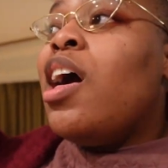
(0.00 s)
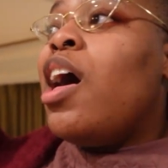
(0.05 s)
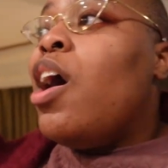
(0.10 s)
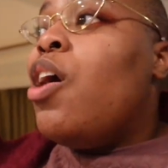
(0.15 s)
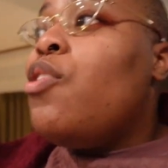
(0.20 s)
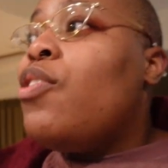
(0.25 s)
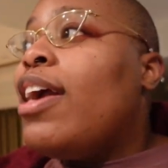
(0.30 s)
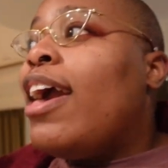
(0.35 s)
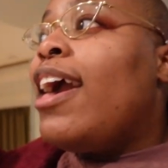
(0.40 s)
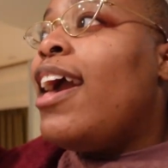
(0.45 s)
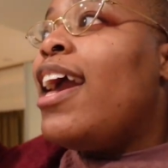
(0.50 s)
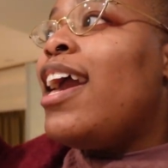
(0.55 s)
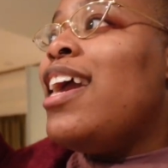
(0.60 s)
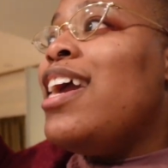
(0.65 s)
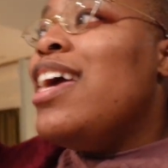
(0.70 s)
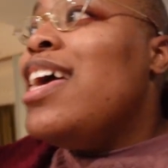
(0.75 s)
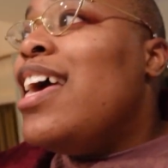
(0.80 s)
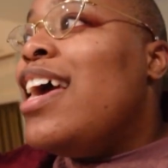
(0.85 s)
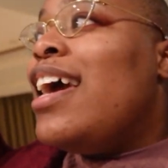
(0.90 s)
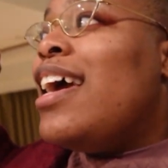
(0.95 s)
Okay?
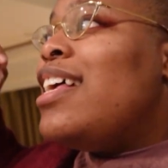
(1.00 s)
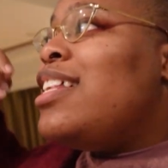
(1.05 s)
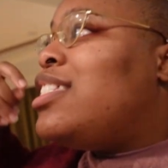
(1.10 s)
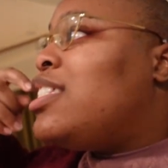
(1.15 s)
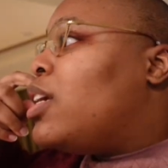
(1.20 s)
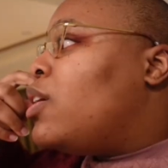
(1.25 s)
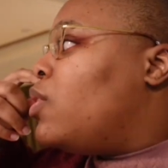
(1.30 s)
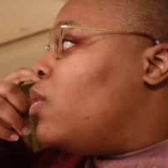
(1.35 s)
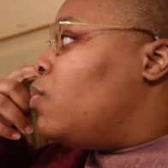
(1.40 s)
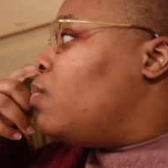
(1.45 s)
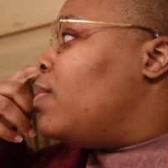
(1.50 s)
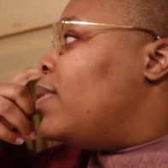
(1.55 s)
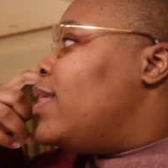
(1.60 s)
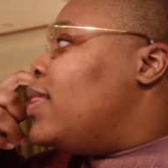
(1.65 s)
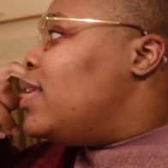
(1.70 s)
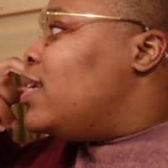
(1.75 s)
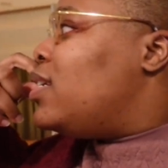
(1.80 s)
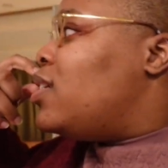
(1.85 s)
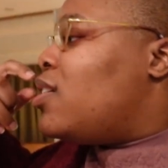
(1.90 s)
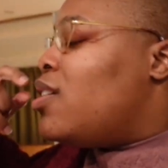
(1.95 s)
And so the
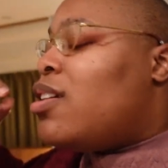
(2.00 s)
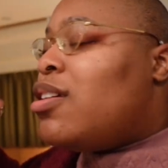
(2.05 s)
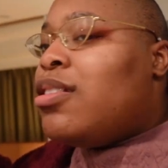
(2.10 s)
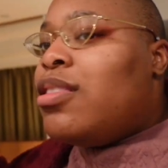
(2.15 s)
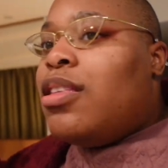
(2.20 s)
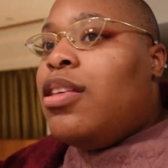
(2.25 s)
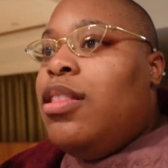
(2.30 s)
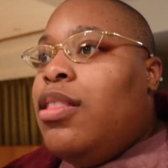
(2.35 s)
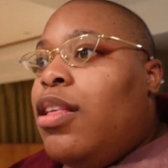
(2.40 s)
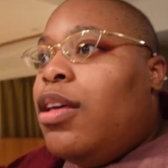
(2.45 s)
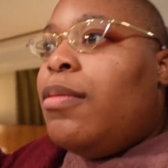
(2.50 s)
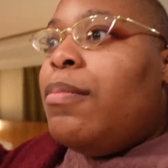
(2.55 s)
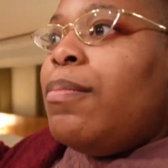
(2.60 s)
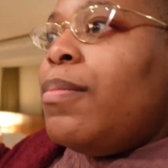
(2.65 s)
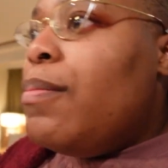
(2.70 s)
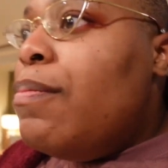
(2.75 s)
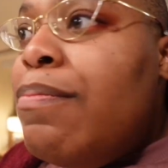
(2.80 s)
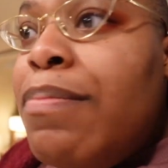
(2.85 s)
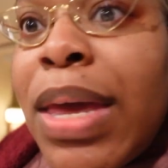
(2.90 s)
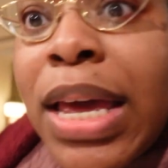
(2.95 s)
realtor, the,
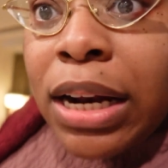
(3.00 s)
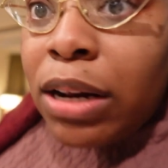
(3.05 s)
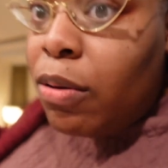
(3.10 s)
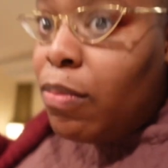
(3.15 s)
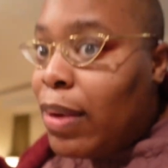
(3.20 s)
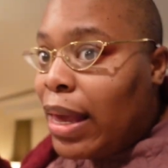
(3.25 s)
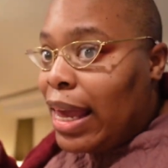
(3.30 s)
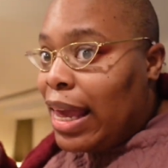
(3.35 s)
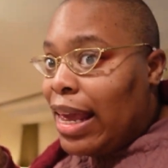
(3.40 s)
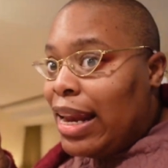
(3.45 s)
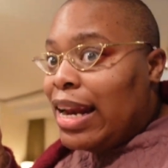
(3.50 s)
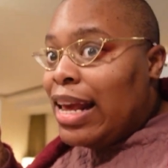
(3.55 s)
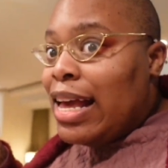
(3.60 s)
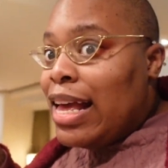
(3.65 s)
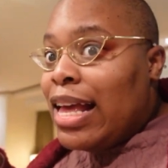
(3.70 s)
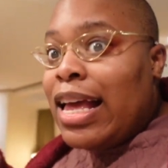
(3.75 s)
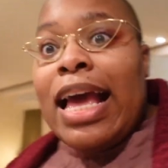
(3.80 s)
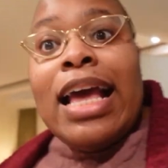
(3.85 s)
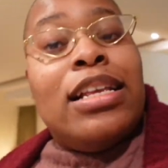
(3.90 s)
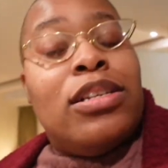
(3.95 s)
the middleman,
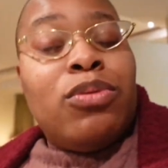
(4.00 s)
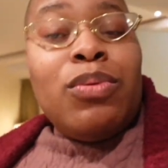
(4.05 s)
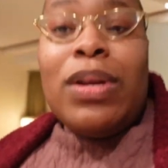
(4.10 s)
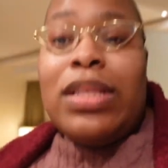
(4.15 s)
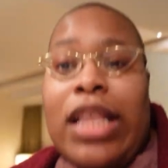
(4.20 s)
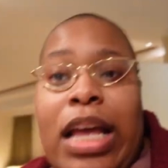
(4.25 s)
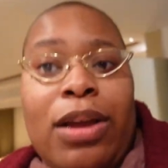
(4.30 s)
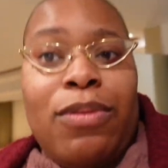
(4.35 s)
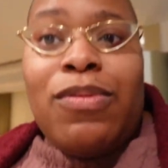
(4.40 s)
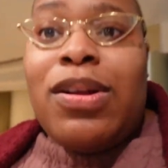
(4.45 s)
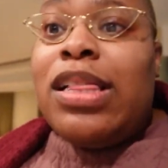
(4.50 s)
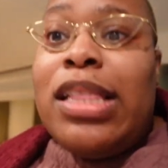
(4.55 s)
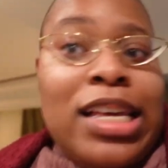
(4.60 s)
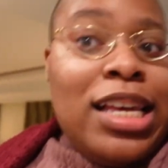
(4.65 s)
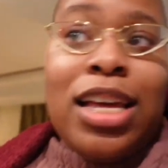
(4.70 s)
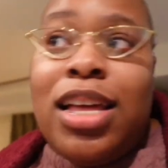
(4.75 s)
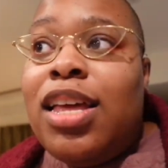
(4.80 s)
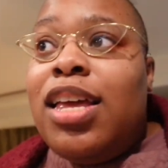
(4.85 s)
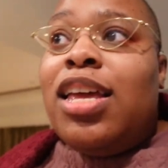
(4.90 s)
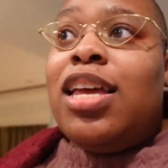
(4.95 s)
is what they
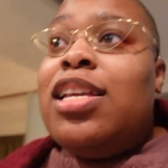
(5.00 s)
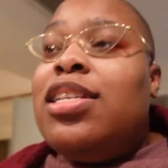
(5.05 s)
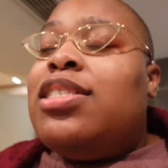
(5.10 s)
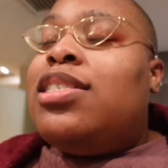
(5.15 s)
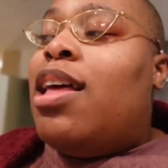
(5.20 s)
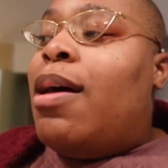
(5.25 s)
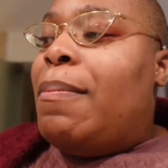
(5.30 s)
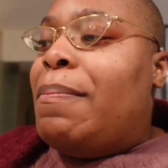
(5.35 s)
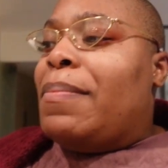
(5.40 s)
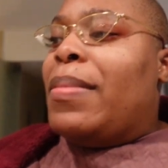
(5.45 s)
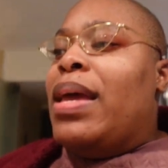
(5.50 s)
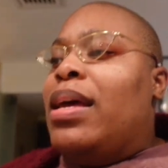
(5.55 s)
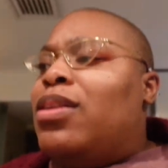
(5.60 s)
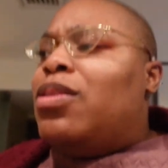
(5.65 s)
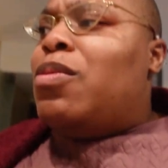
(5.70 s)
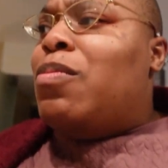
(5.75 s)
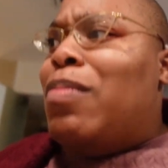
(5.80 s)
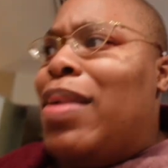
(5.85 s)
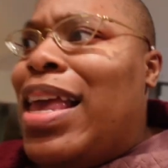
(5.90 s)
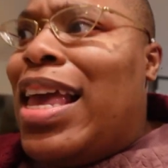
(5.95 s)
really is. The
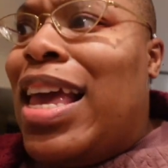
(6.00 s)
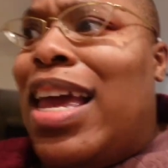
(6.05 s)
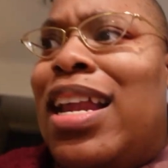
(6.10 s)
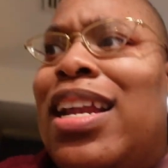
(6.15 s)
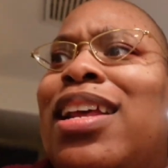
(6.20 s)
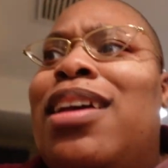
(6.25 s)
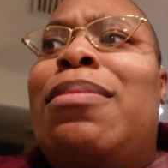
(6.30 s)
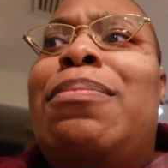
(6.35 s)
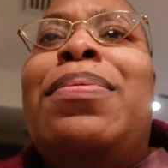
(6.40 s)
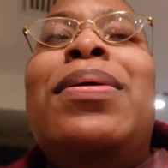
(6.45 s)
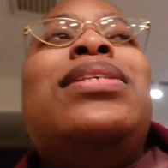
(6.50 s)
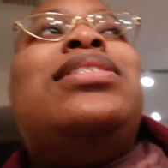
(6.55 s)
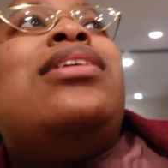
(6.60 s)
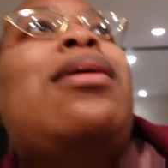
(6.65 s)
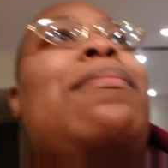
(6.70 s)
middleman puts